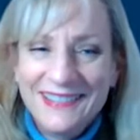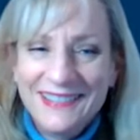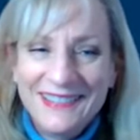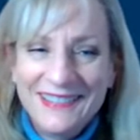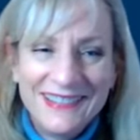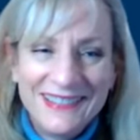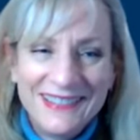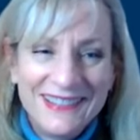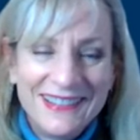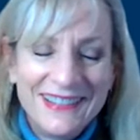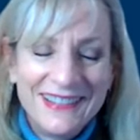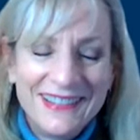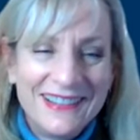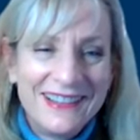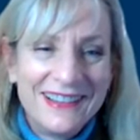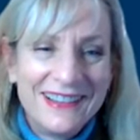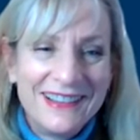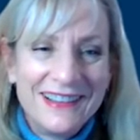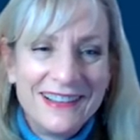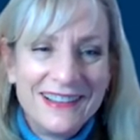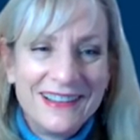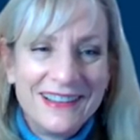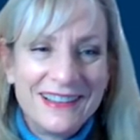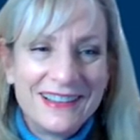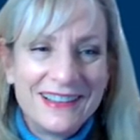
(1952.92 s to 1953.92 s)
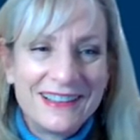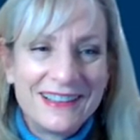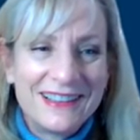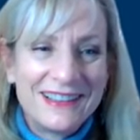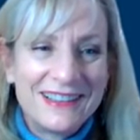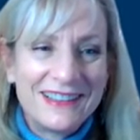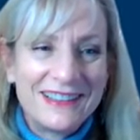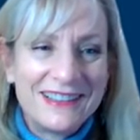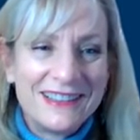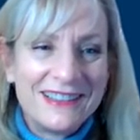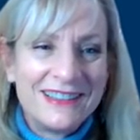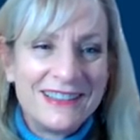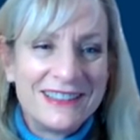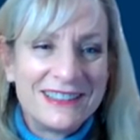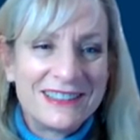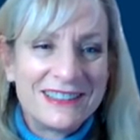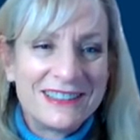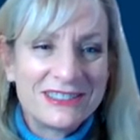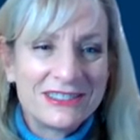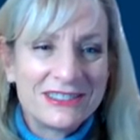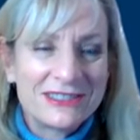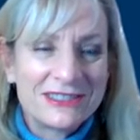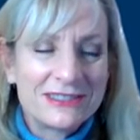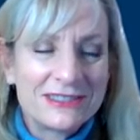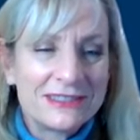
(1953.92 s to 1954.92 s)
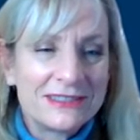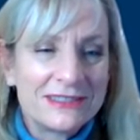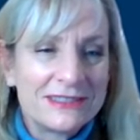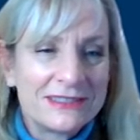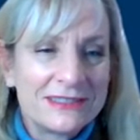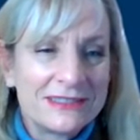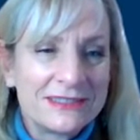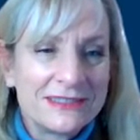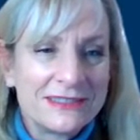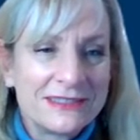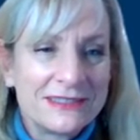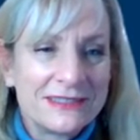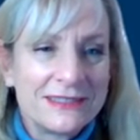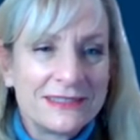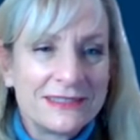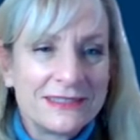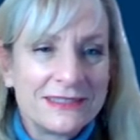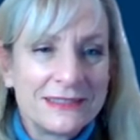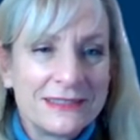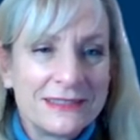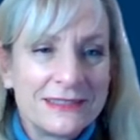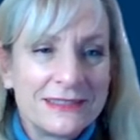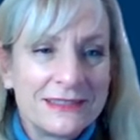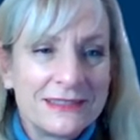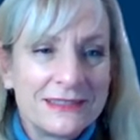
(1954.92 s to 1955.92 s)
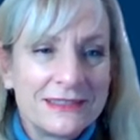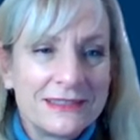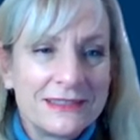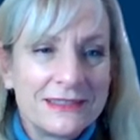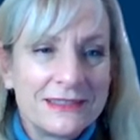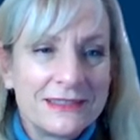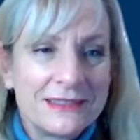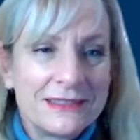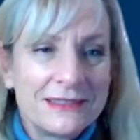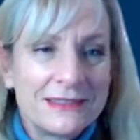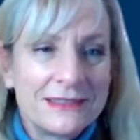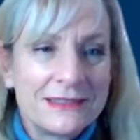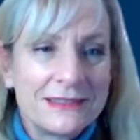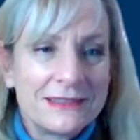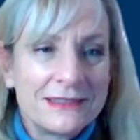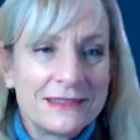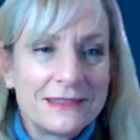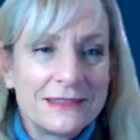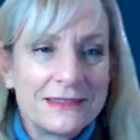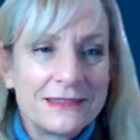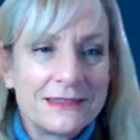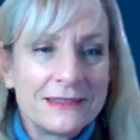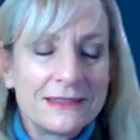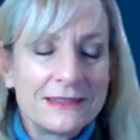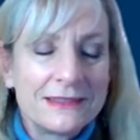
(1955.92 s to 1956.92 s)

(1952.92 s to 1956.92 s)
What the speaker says: No words are spoken by the person on screen.